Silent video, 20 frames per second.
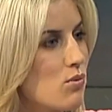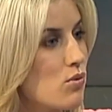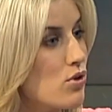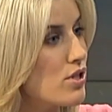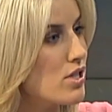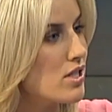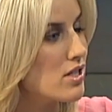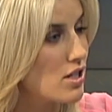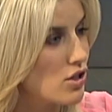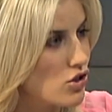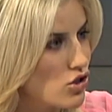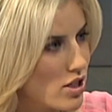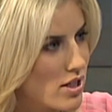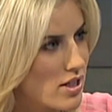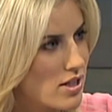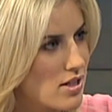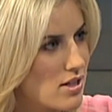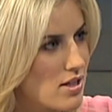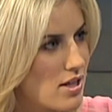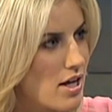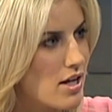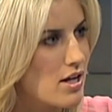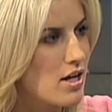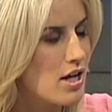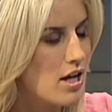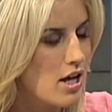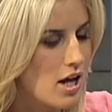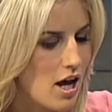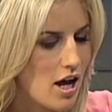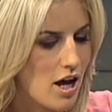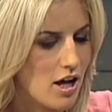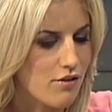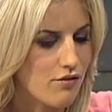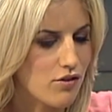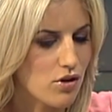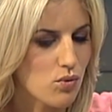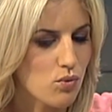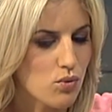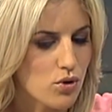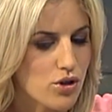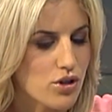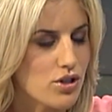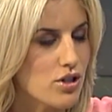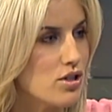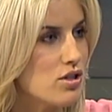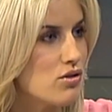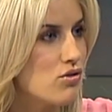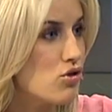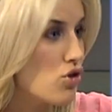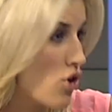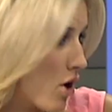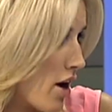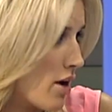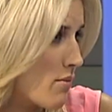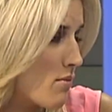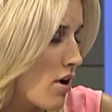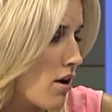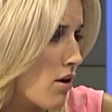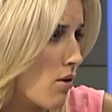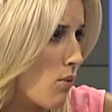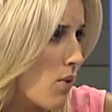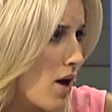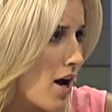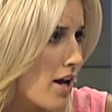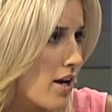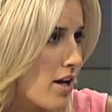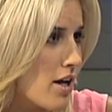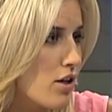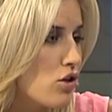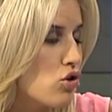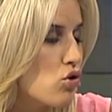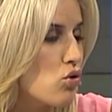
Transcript: would suggest that if you were to try marijuana,